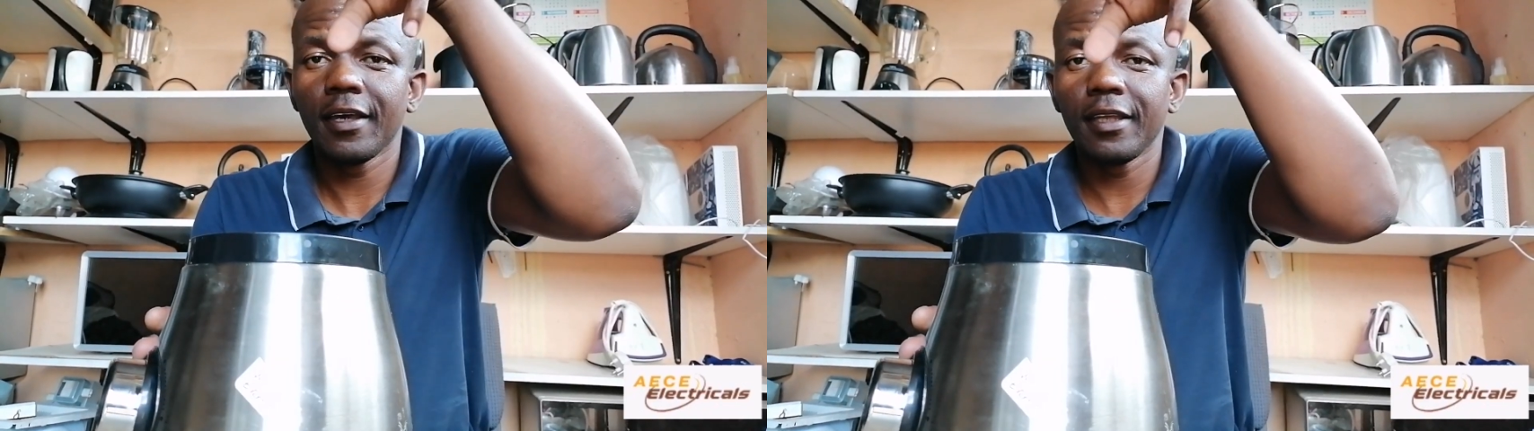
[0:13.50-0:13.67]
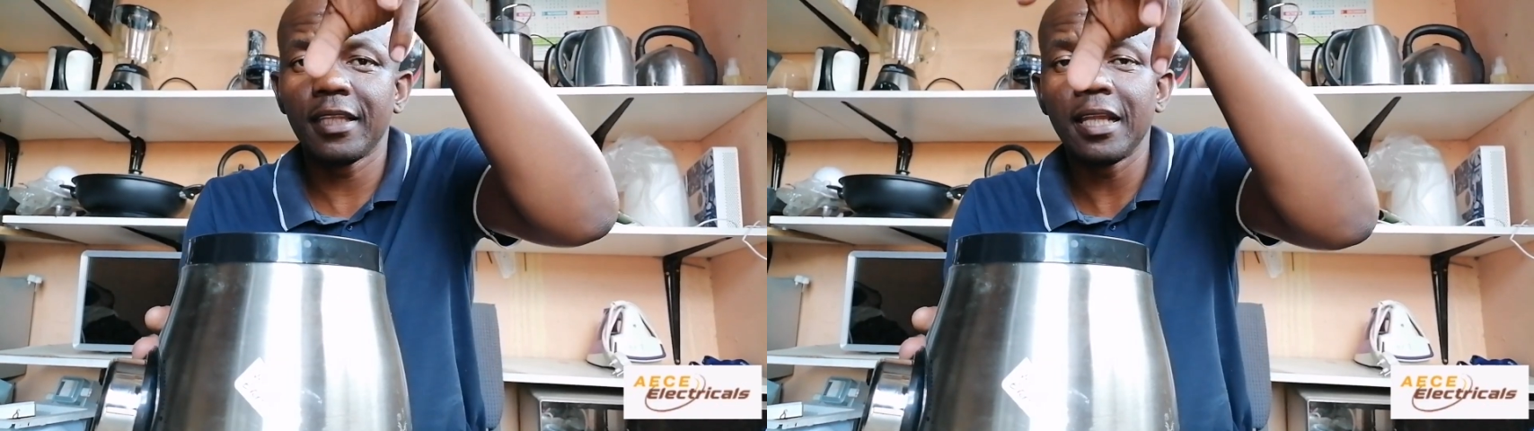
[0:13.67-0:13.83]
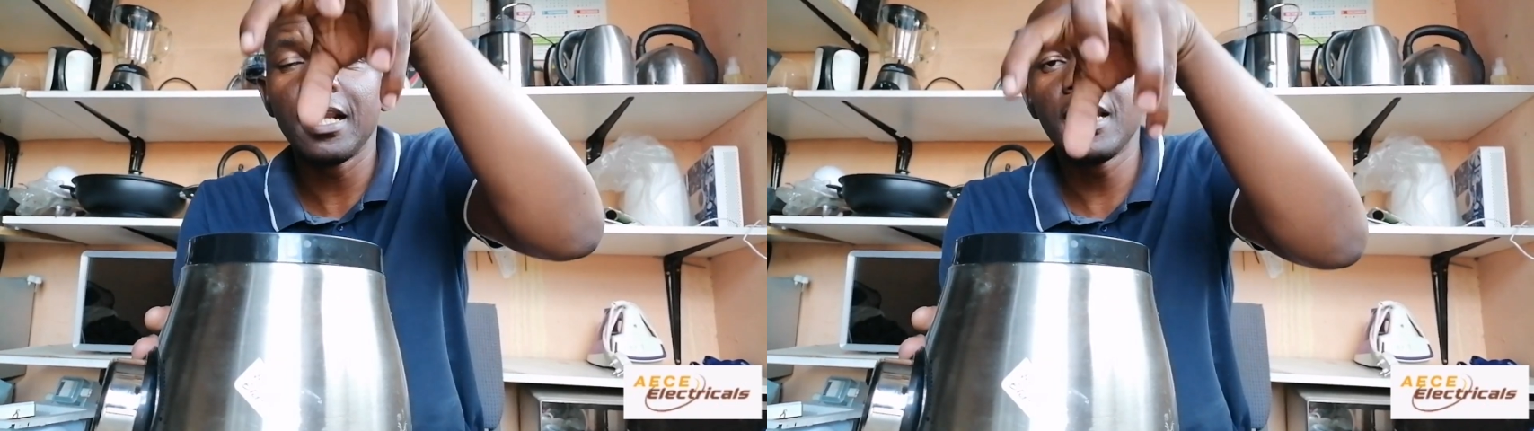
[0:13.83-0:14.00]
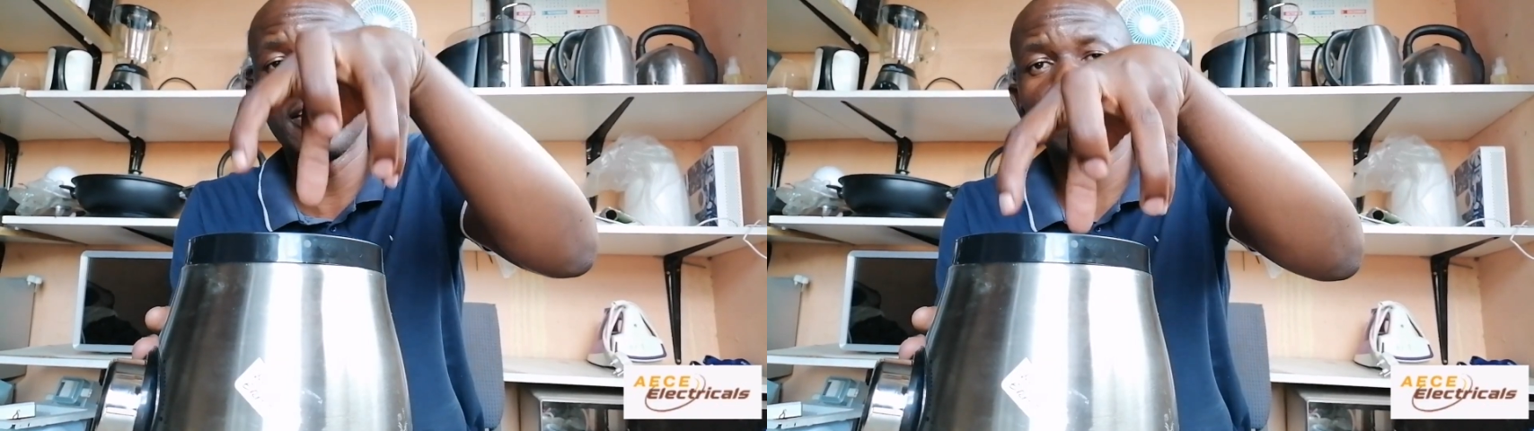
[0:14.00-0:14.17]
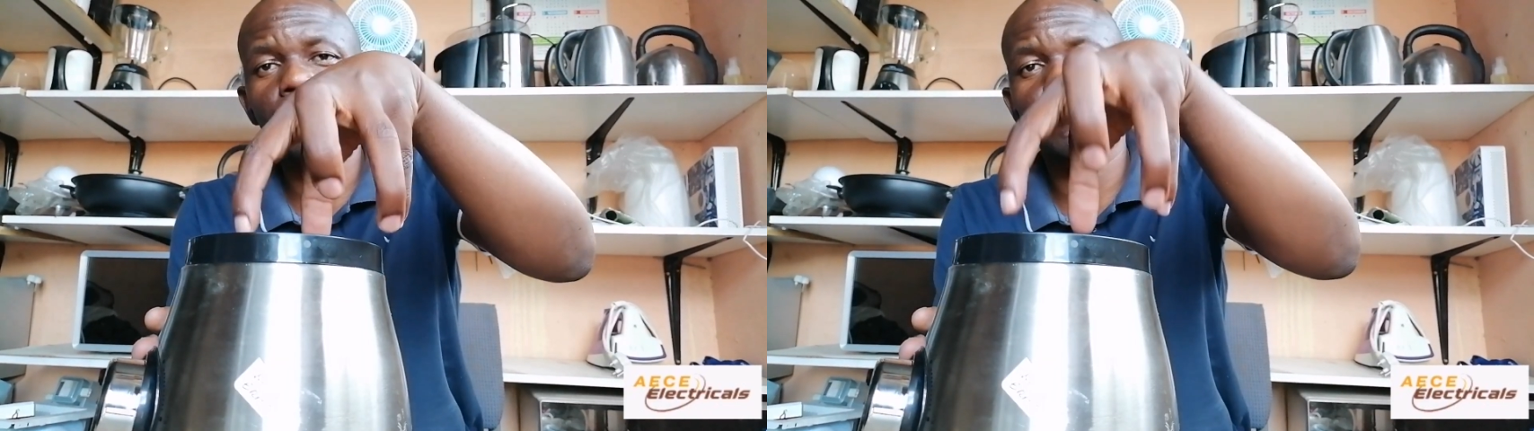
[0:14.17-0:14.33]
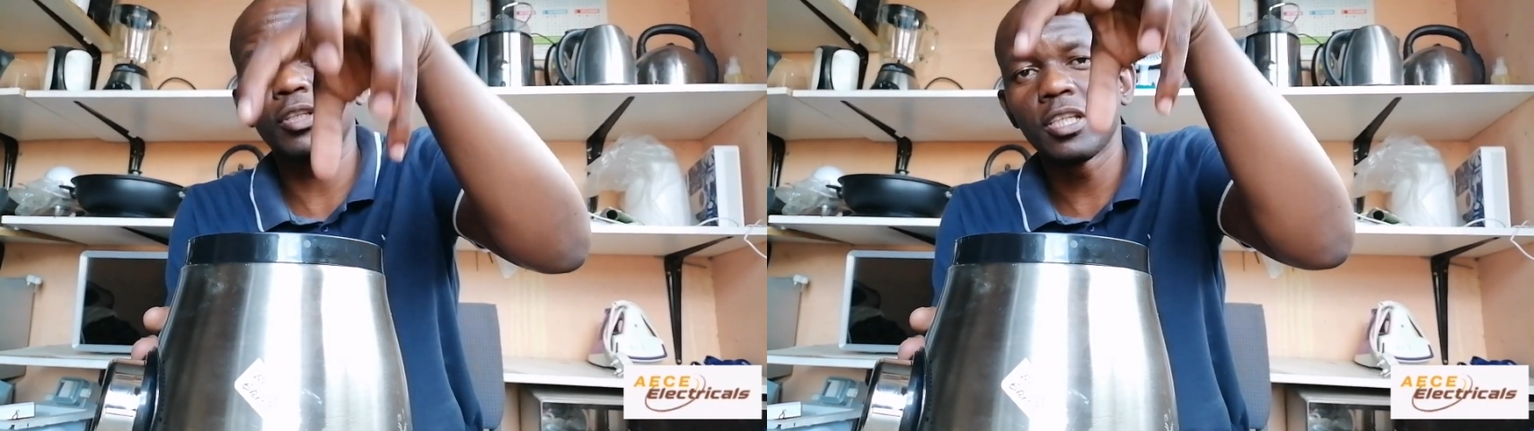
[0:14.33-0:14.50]
the
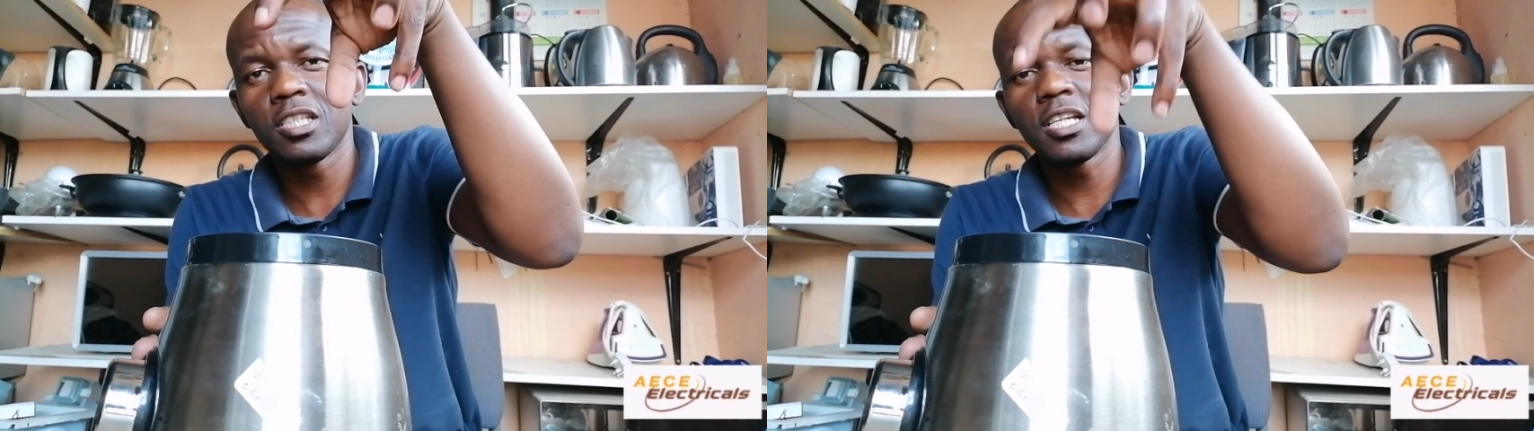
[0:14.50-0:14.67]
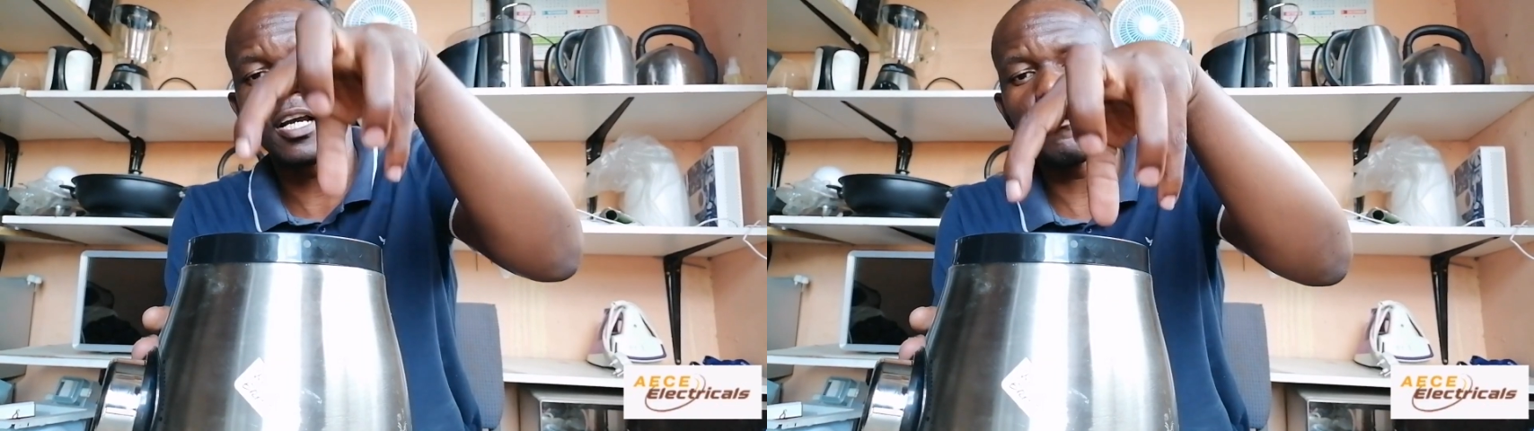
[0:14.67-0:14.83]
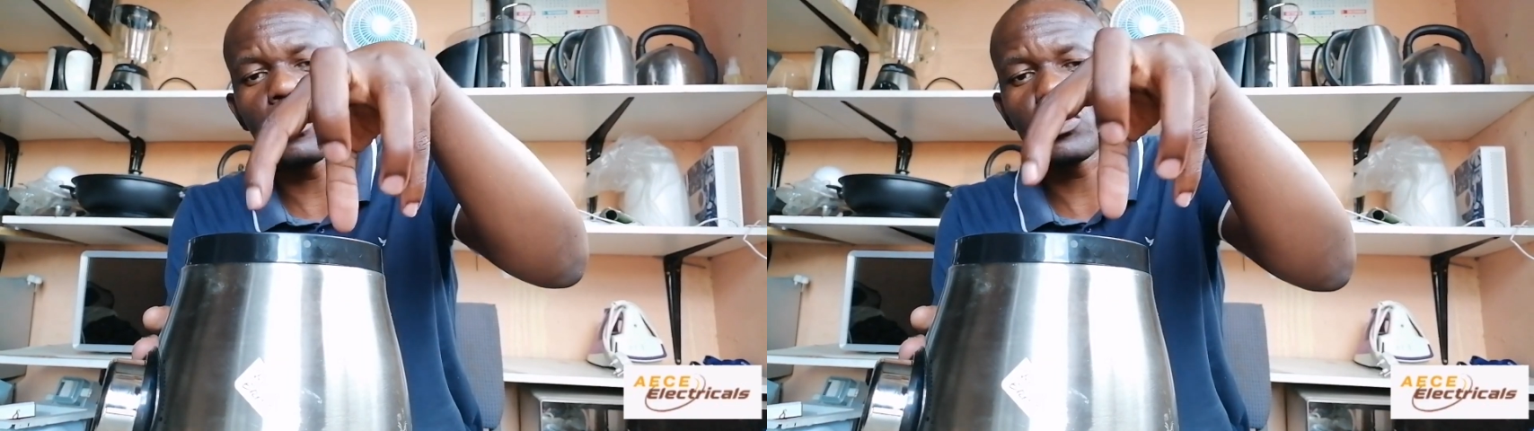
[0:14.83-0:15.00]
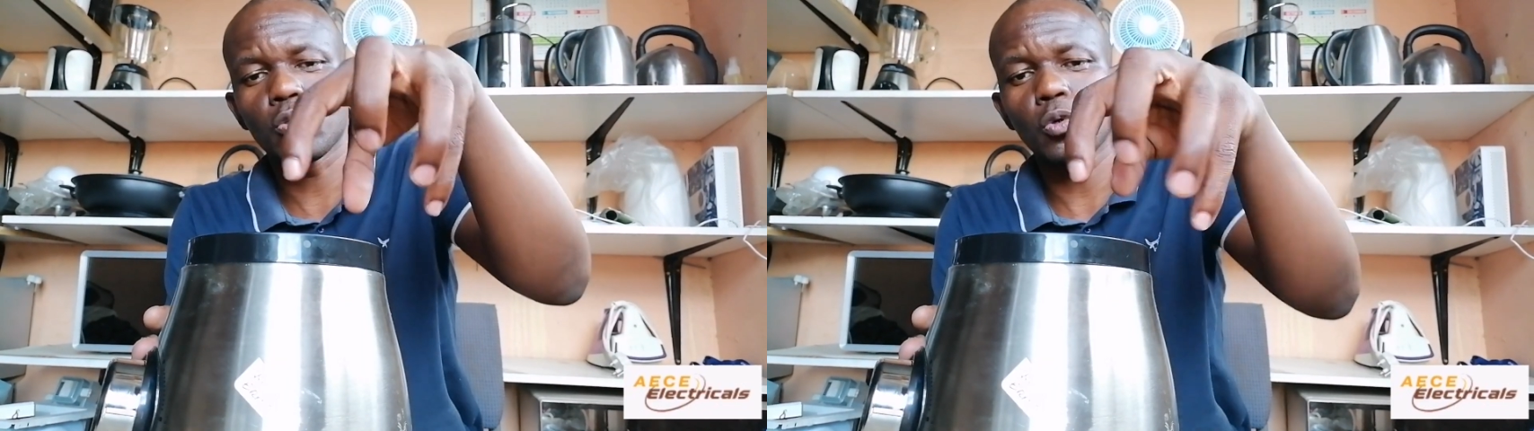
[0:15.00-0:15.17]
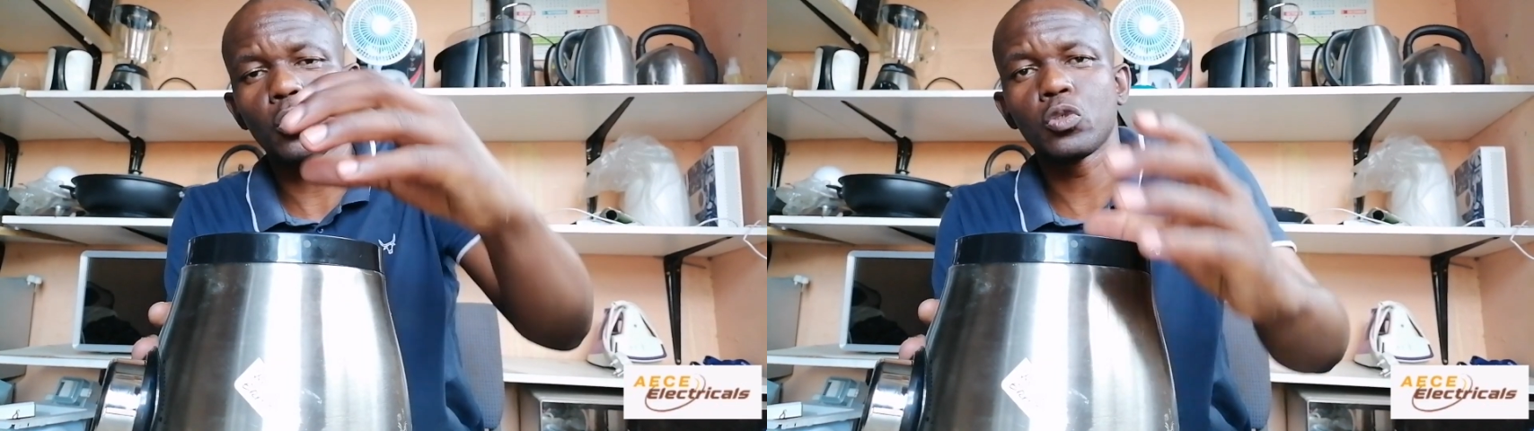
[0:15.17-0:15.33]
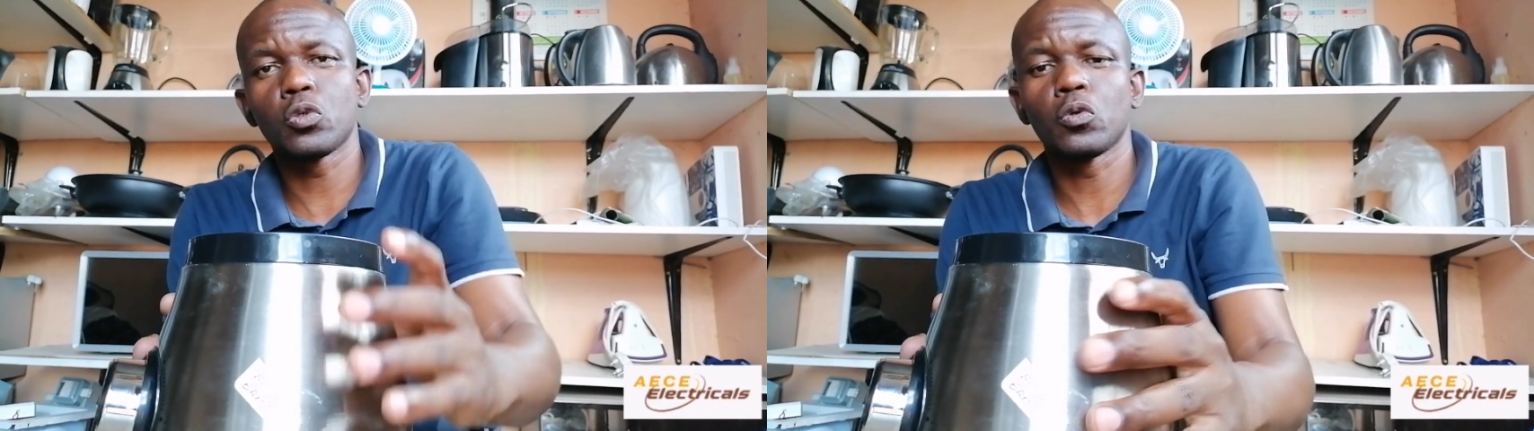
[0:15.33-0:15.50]
lever for the jack must
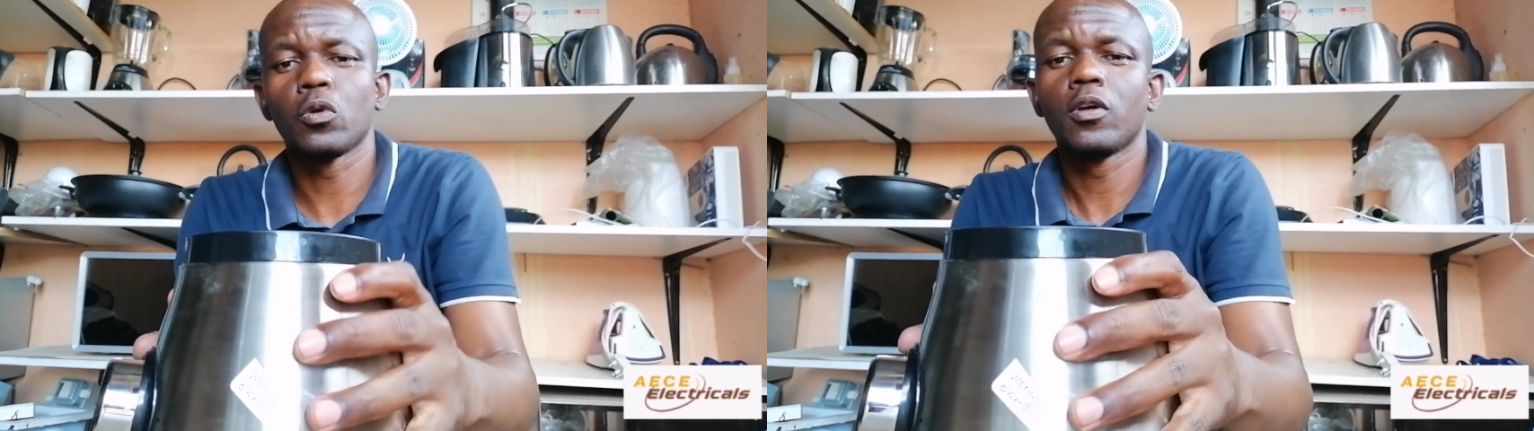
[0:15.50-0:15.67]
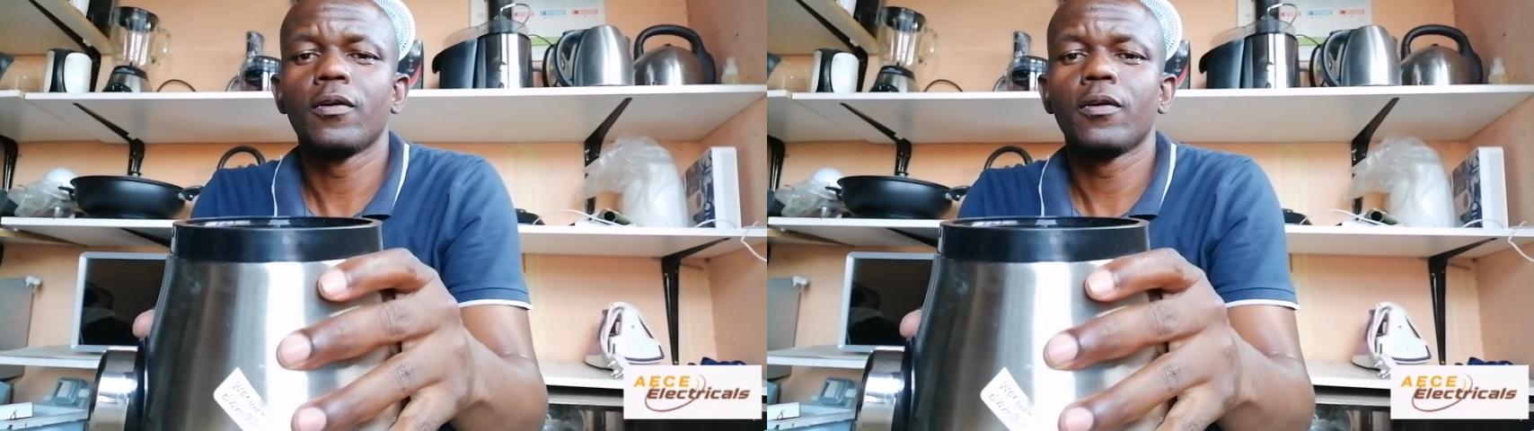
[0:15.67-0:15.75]
go to